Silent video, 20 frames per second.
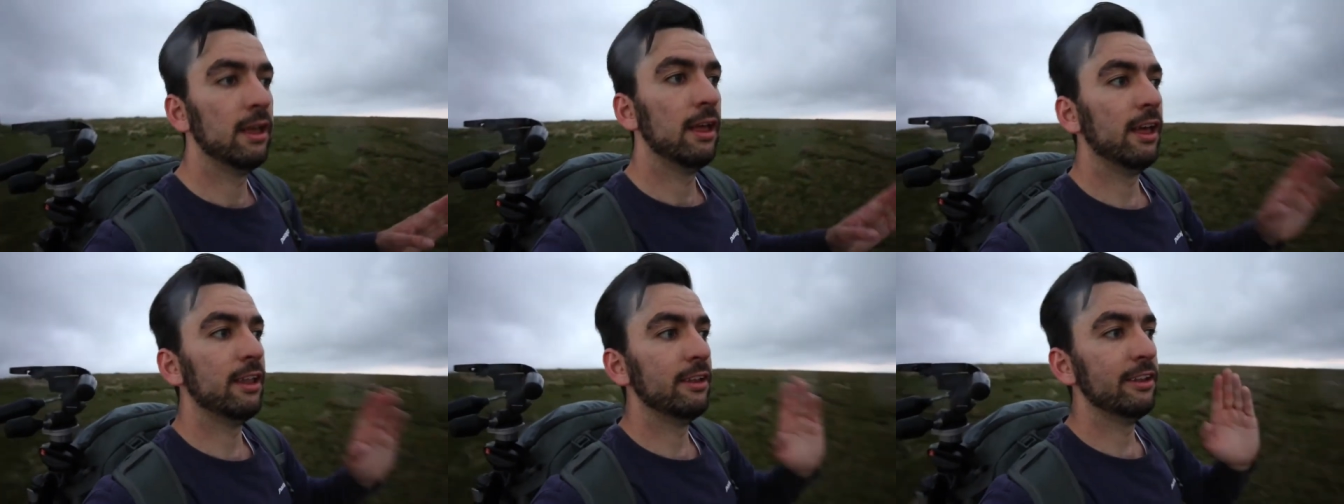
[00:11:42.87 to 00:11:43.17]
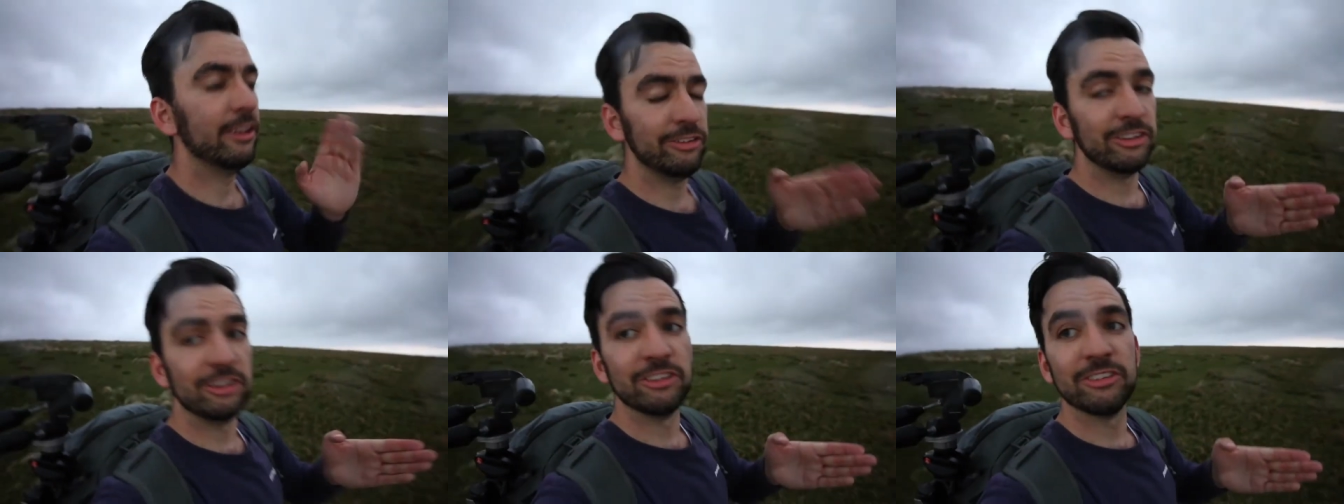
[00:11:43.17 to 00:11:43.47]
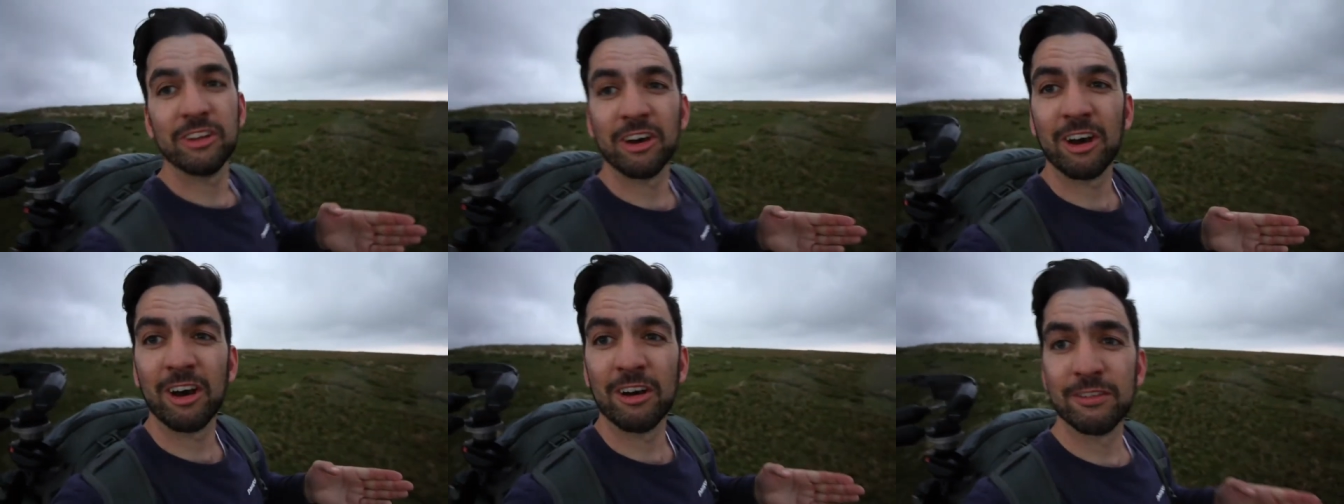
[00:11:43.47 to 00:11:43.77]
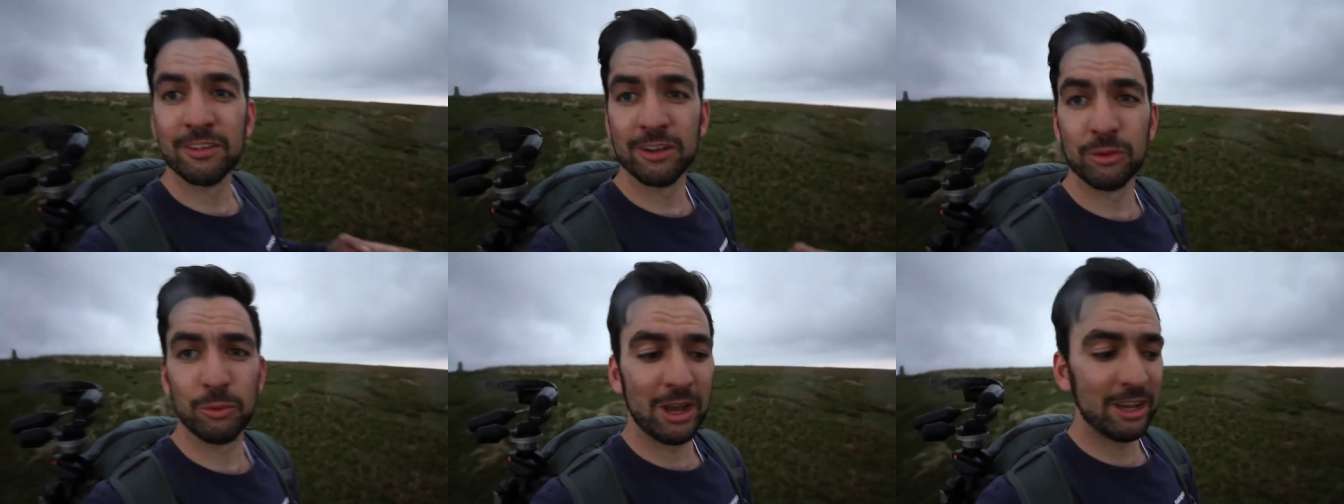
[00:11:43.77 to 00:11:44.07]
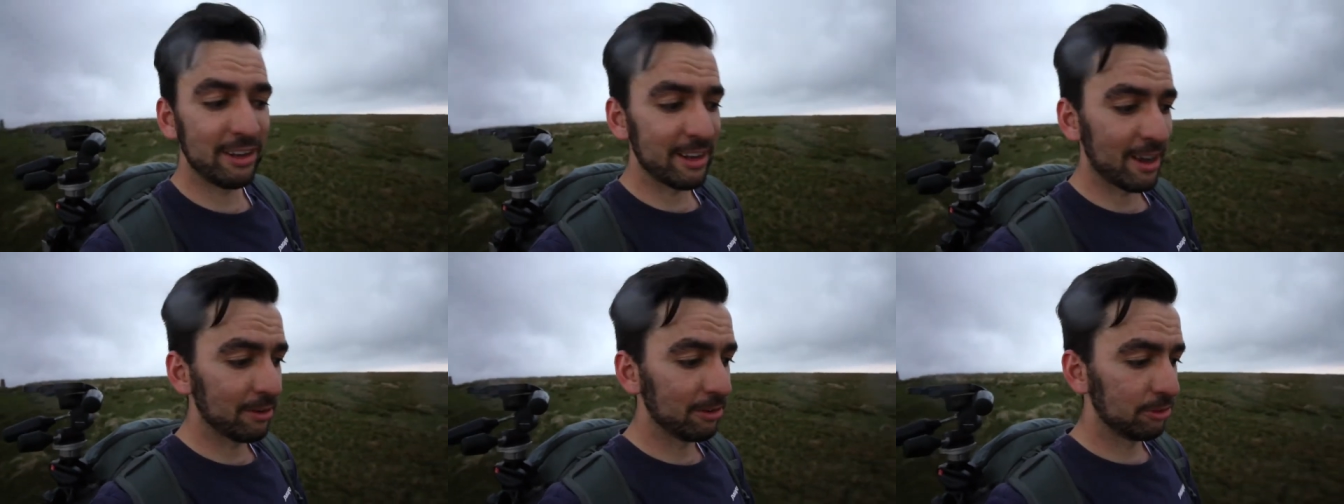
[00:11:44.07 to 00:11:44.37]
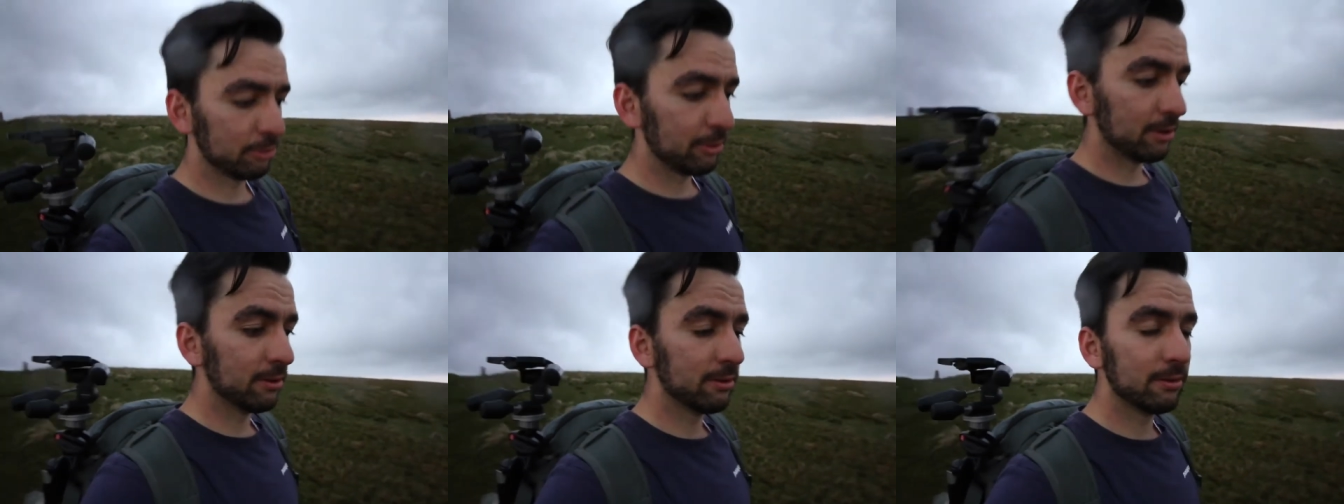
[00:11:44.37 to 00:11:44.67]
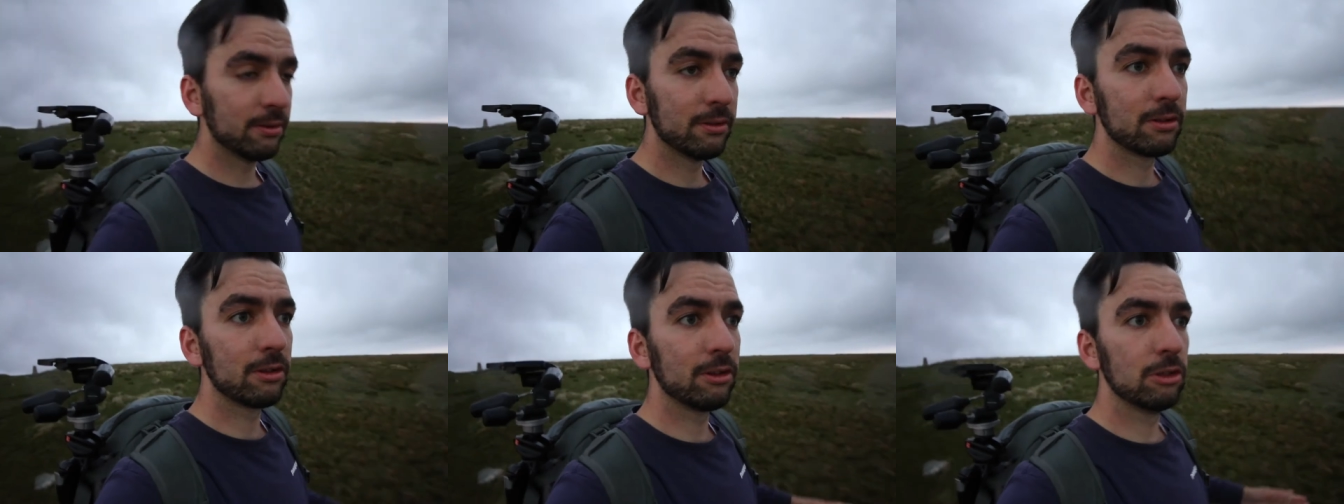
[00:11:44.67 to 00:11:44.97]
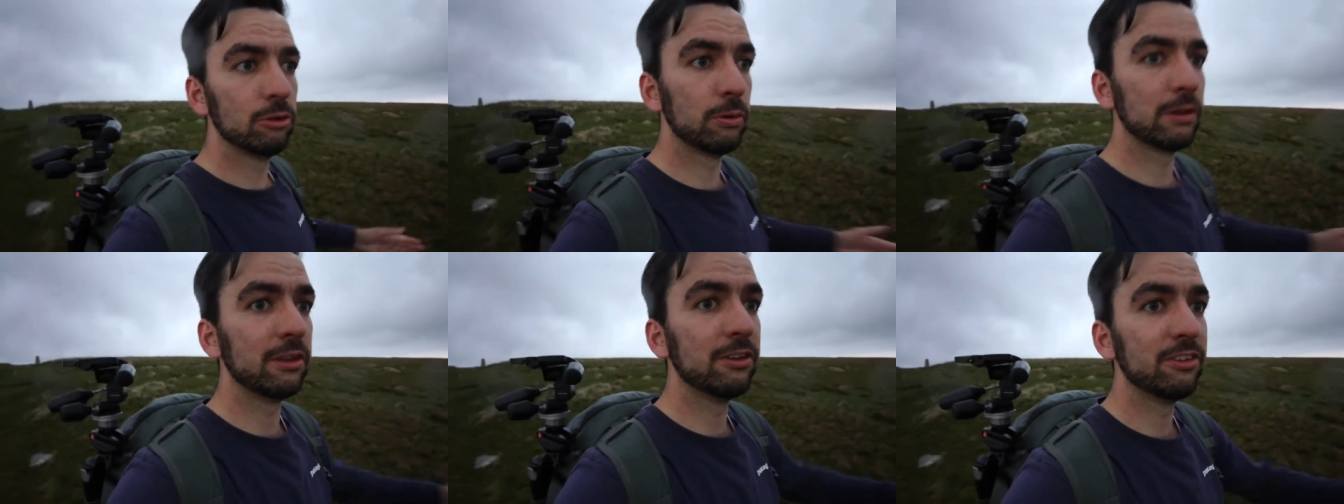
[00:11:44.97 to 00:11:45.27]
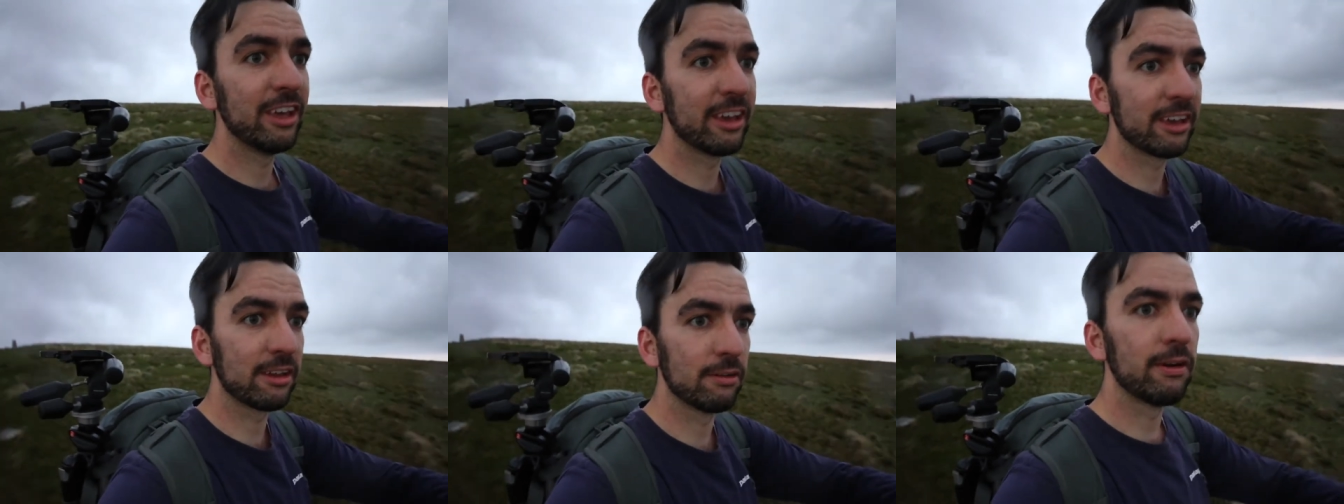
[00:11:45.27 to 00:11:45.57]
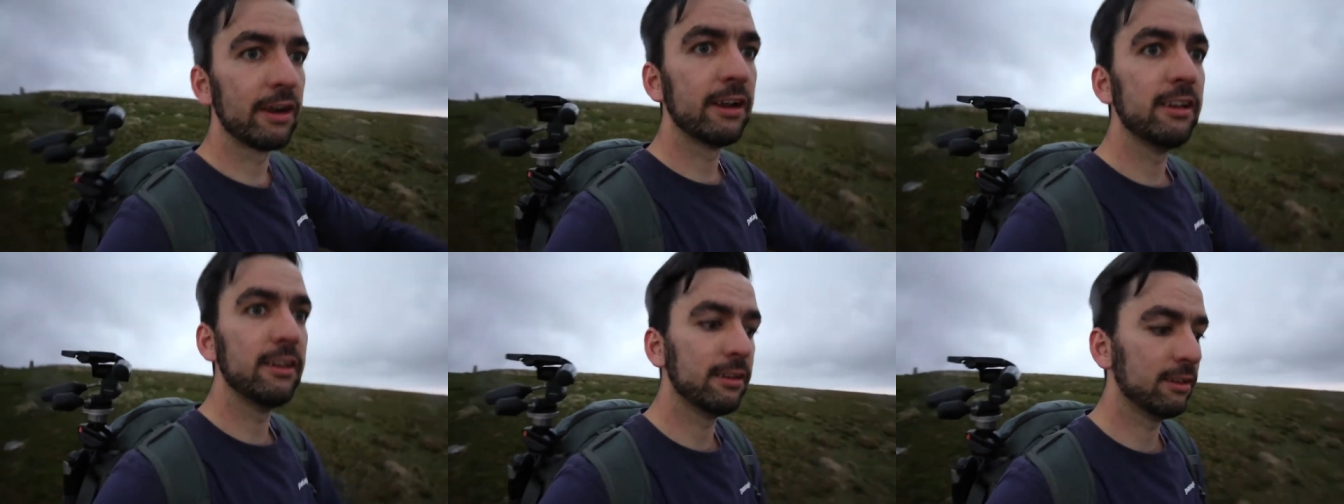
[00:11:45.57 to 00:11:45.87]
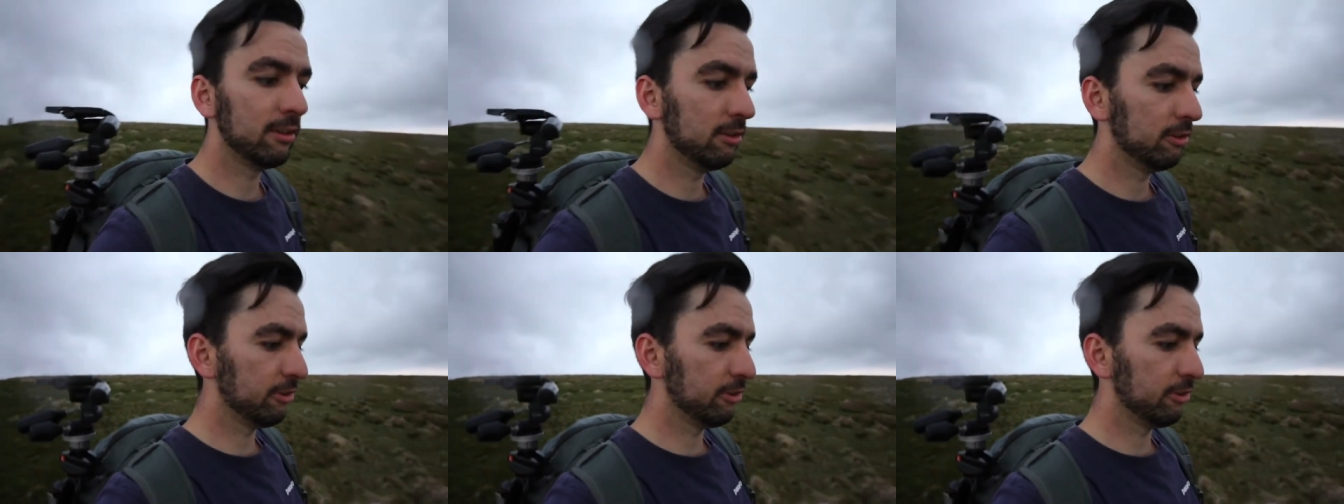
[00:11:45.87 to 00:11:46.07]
And this is sort of on the way down as well, because we can take a right.